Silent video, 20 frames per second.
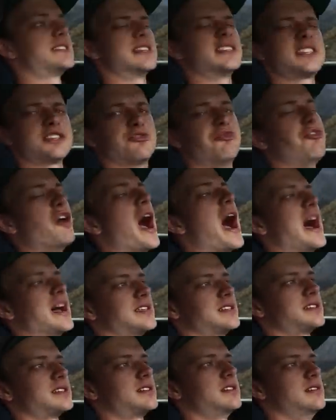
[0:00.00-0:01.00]
This is
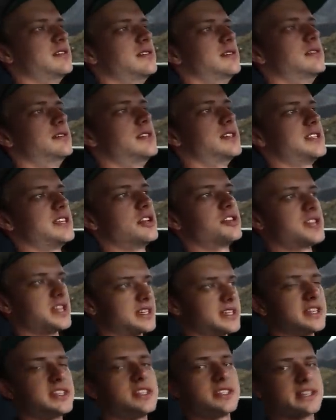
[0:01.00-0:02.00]
fast. The
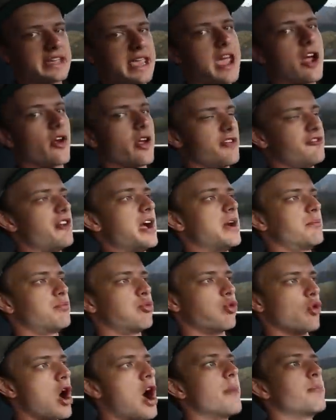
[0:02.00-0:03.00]
Z06 is scary
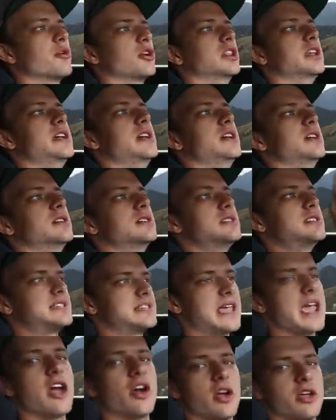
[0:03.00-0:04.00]
fast, properly
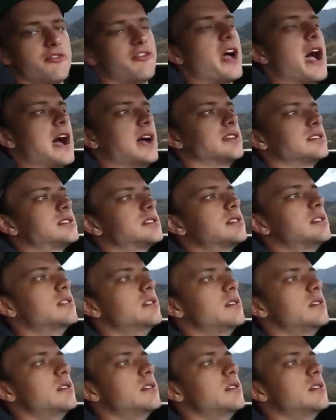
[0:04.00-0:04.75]
scary fast.